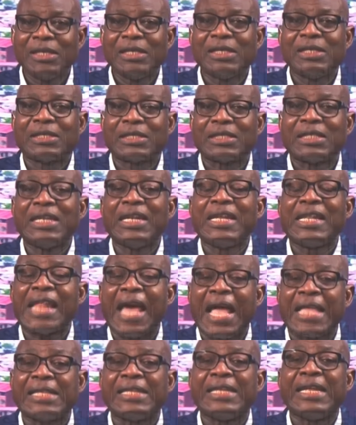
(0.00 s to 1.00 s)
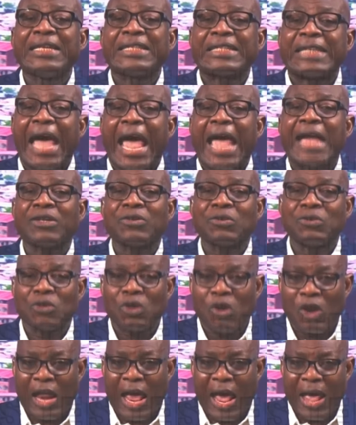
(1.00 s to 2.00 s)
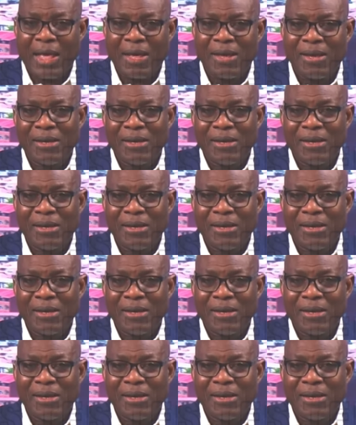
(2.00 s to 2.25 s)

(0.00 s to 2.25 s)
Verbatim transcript: is still largely tied to dollar.